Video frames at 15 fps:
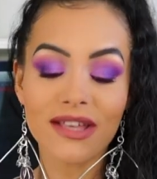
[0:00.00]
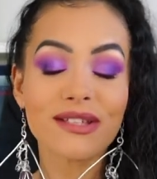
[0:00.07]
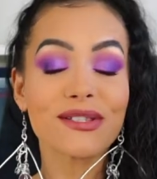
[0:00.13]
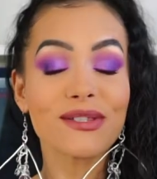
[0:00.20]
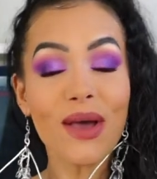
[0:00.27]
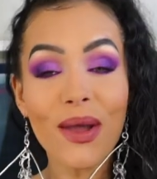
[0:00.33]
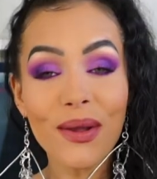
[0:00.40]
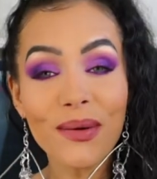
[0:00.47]

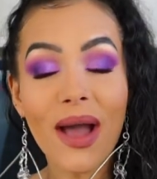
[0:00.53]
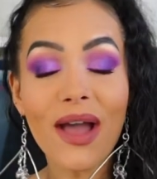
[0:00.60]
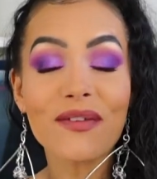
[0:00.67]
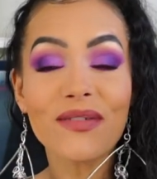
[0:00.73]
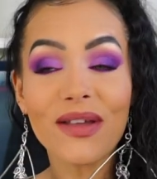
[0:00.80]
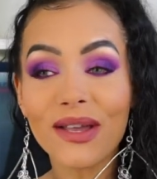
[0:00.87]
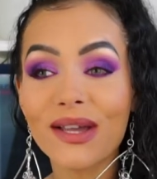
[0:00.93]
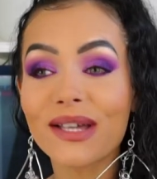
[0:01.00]
So I
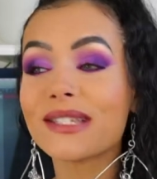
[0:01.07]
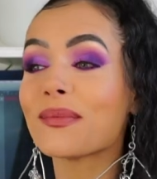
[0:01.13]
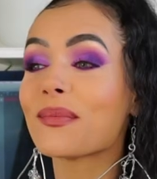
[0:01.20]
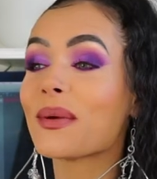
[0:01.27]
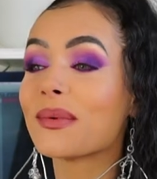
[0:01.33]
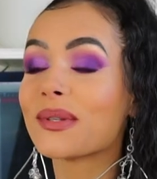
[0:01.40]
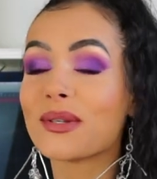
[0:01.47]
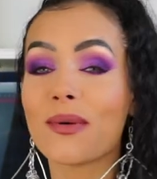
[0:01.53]
figured
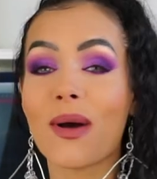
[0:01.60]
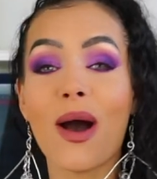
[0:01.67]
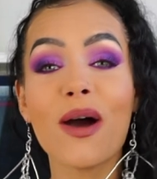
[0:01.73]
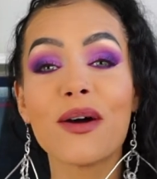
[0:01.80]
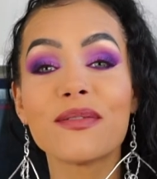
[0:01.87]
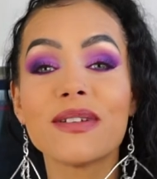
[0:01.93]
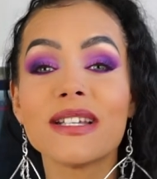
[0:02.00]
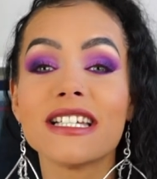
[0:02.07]
we would do a
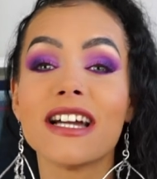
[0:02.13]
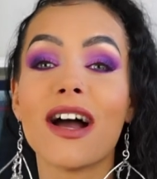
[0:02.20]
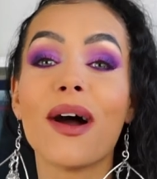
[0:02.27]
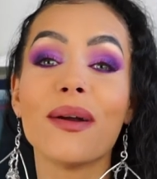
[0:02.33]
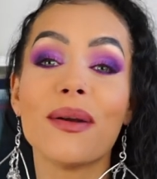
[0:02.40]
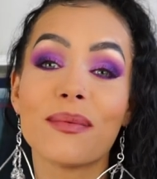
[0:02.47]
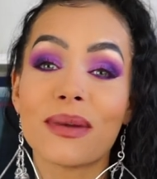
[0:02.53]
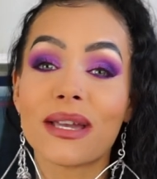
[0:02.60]
whole video
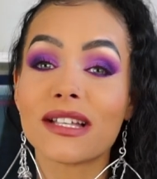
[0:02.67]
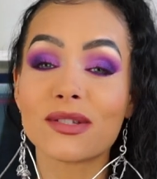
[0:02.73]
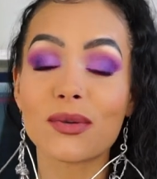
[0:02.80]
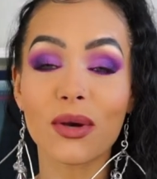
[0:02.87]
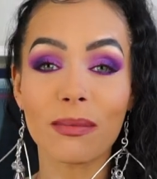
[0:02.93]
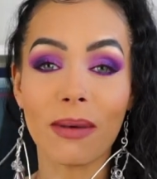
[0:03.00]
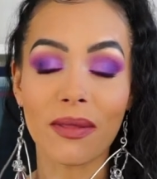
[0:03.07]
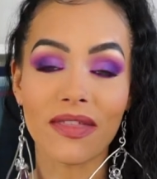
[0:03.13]
and we can
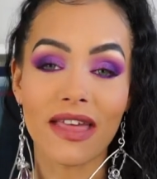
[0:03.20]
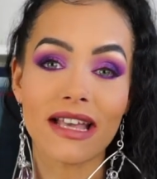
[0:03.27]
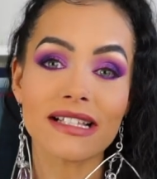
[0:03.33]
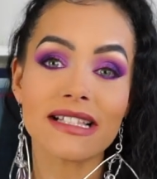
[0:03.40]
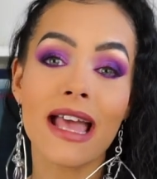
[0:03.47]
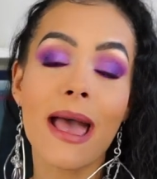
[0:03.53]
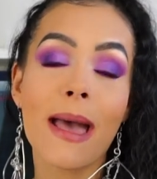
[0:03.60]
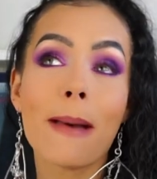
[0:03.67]
talk about
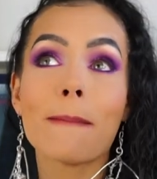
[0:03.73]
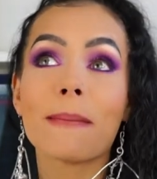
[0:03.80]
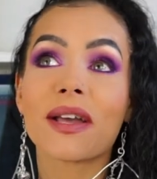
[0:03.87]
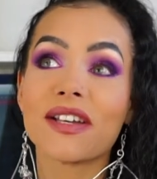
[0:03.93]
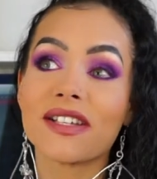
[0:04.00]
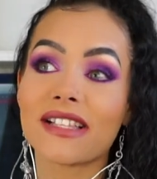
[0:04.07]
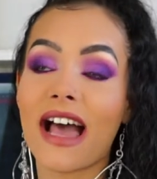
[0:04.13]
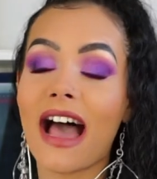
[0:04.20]
this
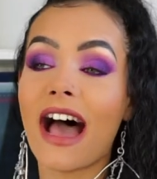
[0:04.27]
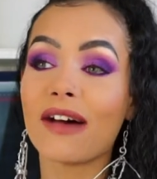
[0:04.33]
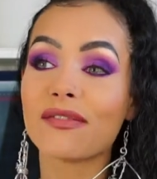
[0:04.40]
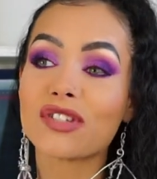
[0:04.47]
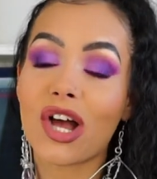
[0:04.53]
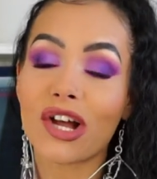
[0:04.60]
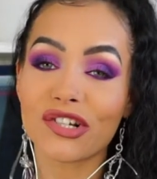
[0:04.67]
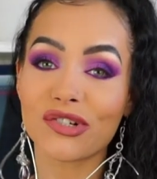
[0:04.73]
because I have
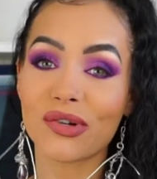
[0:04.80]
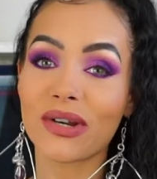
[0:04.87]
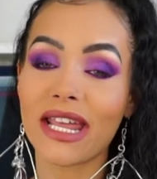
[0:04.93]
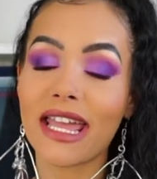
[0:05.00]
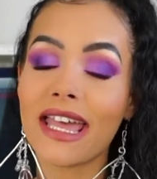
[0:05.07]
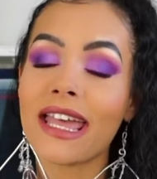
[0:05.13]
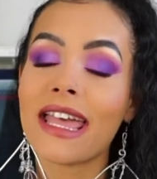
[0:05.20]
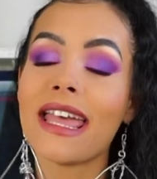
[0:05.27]
touched on
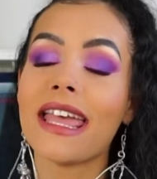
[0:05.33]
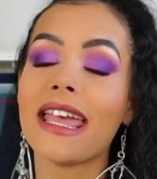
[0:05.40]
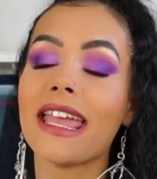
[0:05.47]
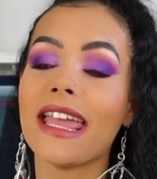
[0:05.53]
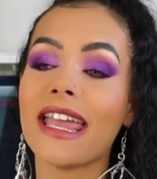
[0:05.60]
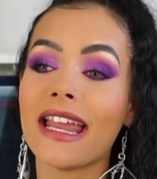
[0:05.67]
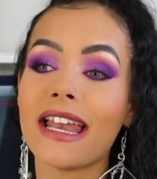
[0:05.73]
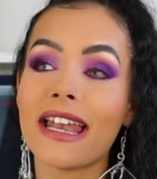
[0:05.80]
it
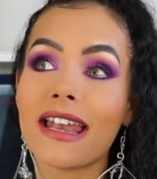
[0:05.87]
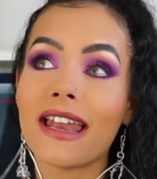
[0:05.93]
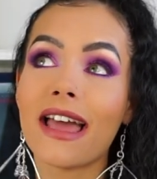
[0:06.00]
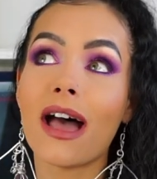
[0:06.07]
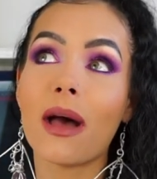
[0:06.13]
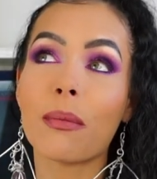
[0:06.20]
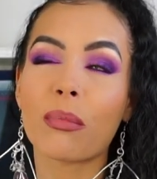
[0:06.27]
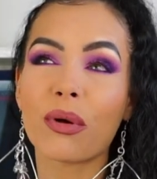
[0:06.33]
in
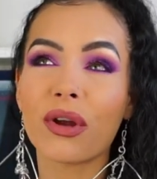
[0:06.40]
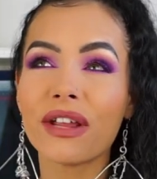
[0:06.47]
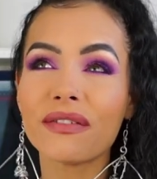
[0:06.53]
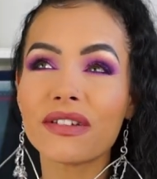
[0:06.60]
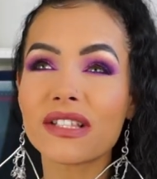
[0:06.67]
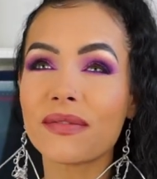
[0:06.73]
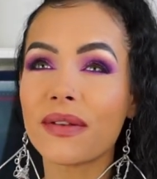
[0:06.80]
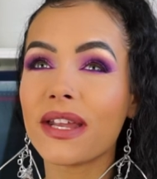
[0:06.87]
a
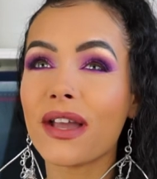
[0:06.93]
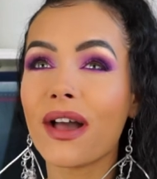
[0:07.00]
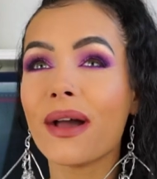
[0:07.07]
previous video.